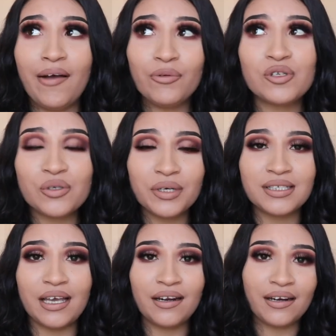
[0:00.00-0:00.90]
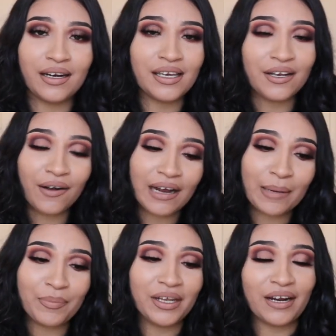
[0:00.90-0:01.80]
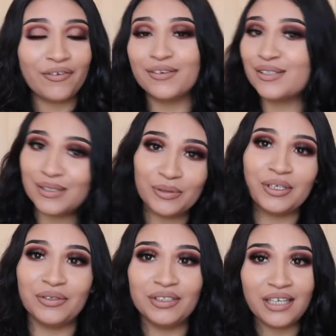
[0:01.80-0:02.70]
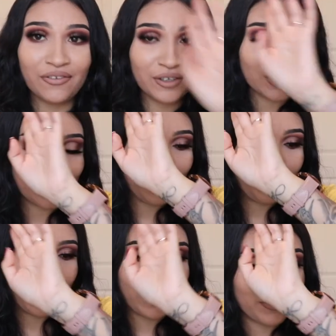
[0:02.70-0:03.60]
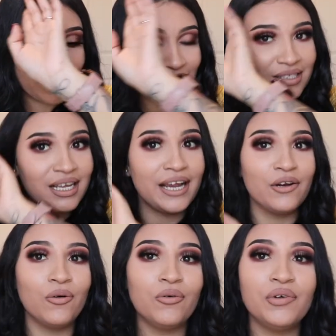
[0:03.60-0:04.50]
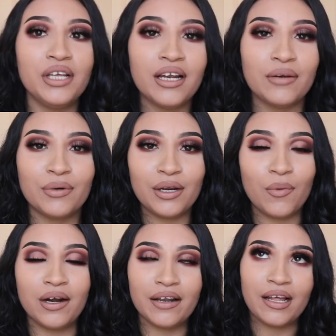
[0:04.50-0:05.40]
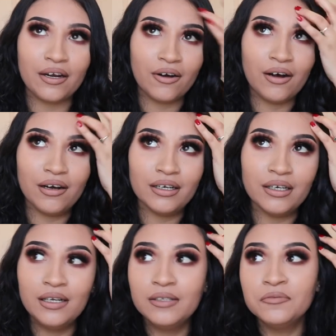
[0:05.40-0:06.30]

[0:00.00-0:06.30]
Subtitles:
I was so excited, and he got happy, and I felt so guilty. I felt so bad, because I know he, like, really wanted that dog.